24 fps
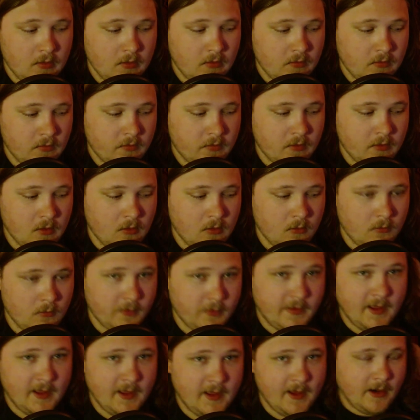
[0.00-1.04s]
So
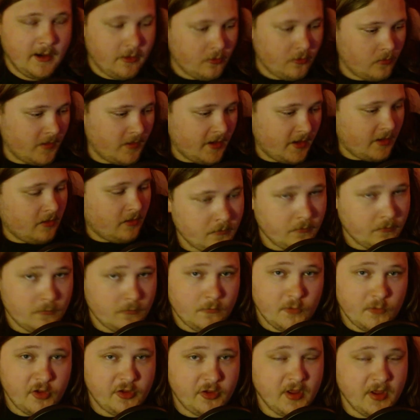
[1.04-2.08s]
with that out of the way,
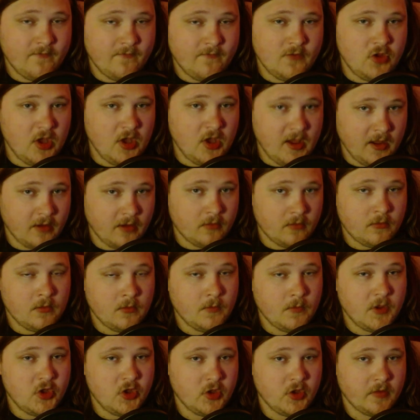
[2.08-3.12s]
we also have Jan,
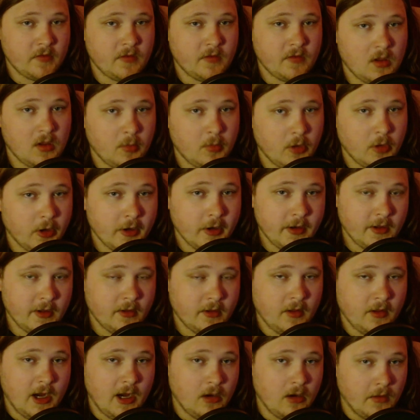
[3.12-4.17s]
which is Tom Hardy,
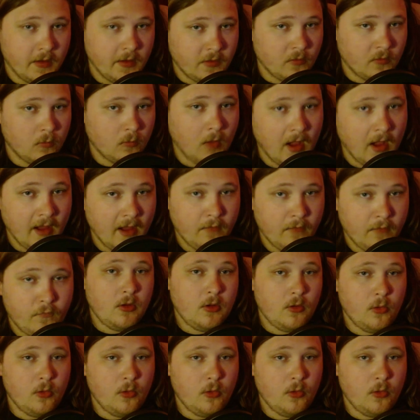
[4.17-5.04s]
Harry's wife,